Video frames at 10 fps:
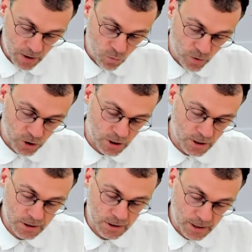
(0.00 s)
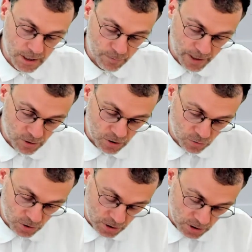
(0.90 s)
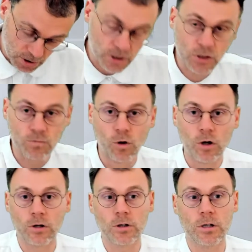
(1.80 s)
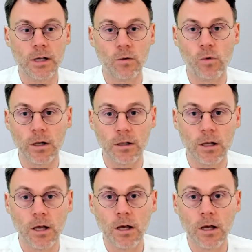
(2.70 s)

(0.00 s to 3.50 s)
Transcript: which is in magnitude smaller than 1.